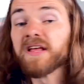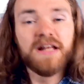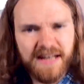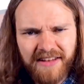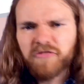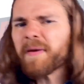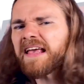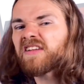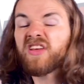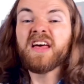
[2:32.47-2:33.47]
Let's make
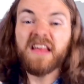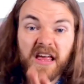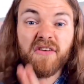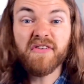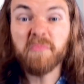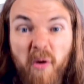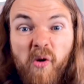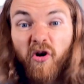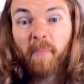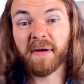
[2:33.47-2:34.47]
it even
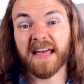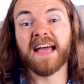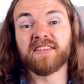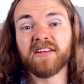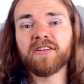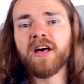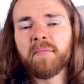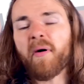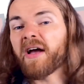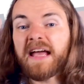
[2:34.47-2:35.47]
more complicated
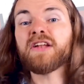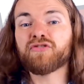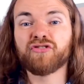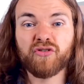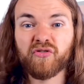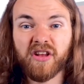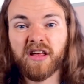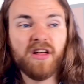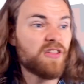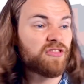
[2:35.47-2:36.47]
by
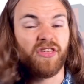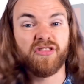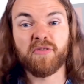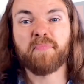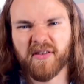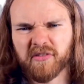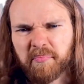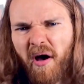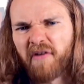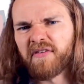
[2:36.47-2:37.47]
introducing the present
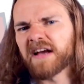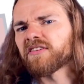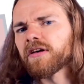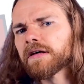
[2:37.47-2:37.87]
perfect.